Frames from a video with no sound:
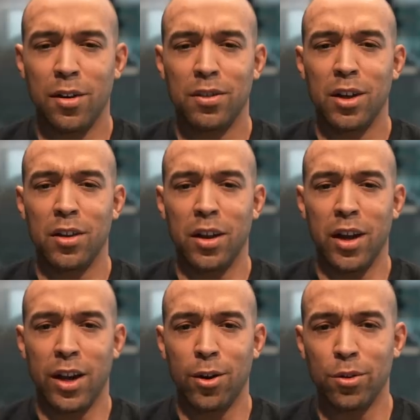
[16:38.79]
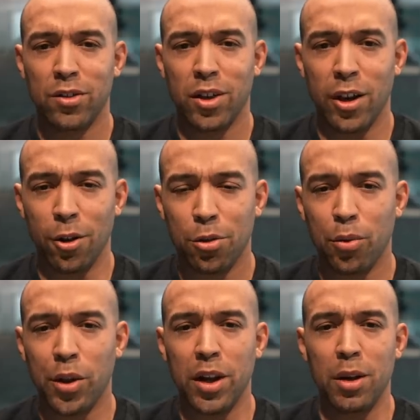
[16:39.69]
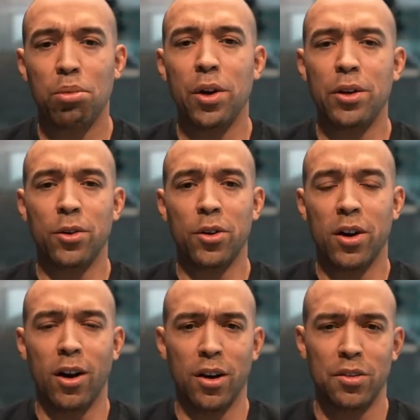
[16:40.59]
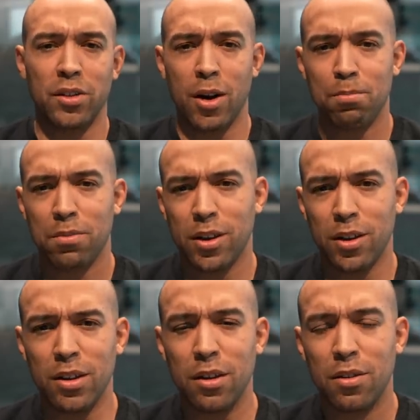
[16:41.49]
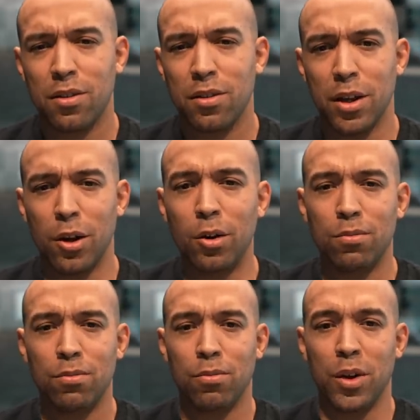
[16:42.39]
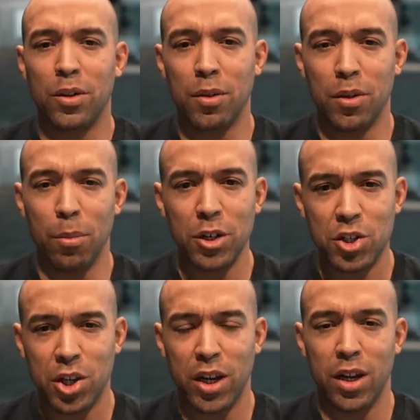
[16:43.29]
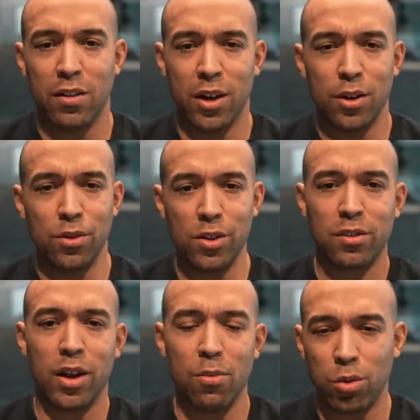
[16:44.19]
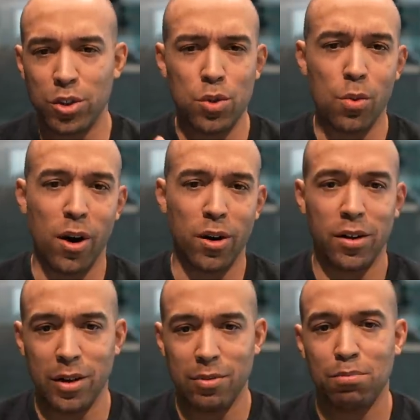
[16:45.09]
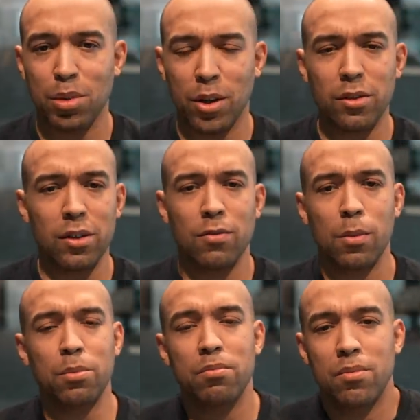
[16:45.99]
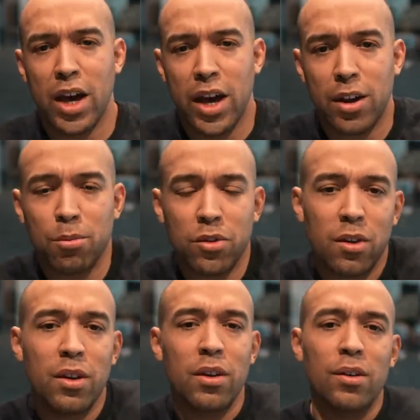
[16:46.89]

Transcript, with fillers: I've seen the nanoscale 3D printer concept, and you know the the machine that you just type what you want and it builds it from atoms.